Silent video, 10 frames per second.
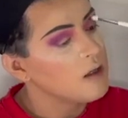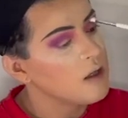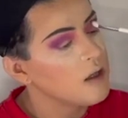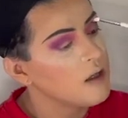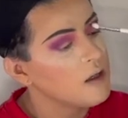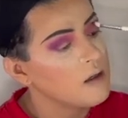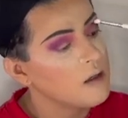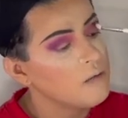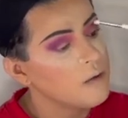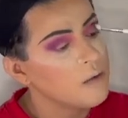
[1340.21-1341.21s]
it
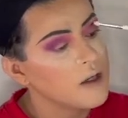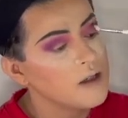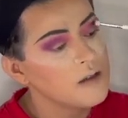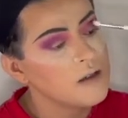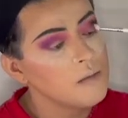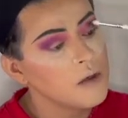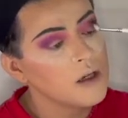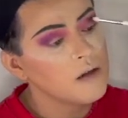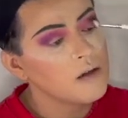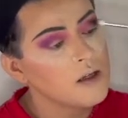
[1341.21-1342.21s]
and we bring it to the
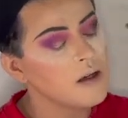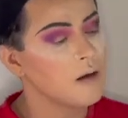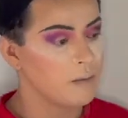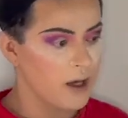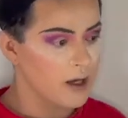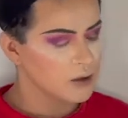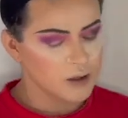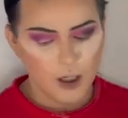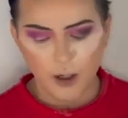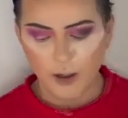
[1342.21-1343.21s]
middle and come back.
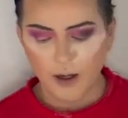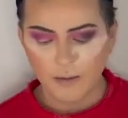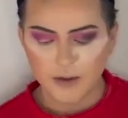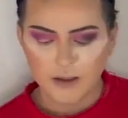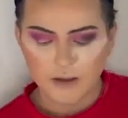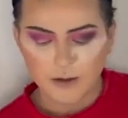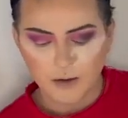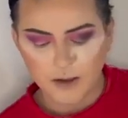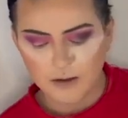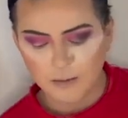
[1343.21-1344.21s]
So I'm just
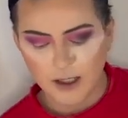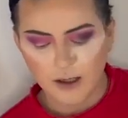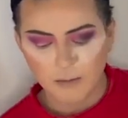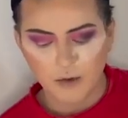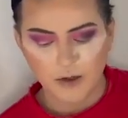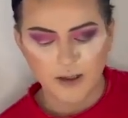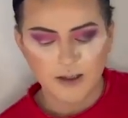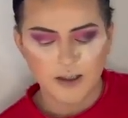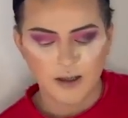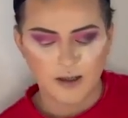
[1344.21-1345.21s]
going to make it more
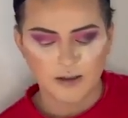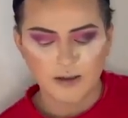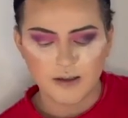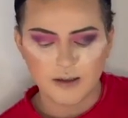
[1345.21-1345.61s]
intense